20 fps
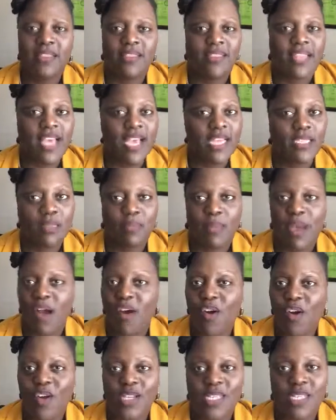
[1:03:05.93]
That's my
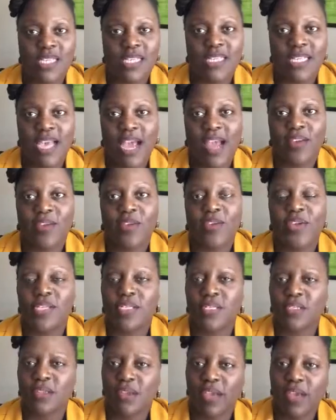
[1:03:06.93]
heart's desire,
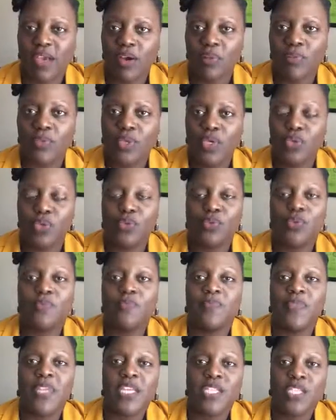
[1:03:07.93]
is to help you
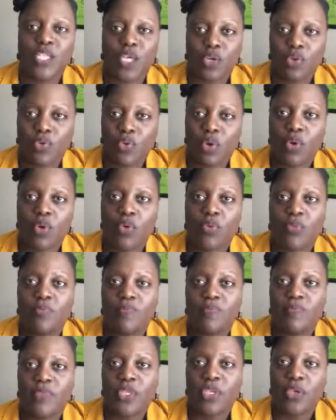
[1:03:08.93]
to grow
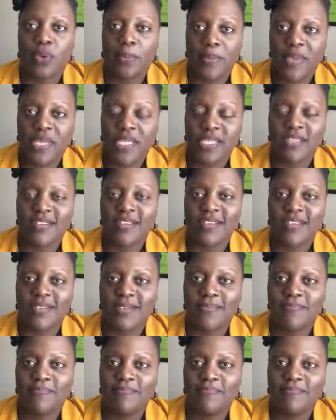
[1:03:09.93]
your business,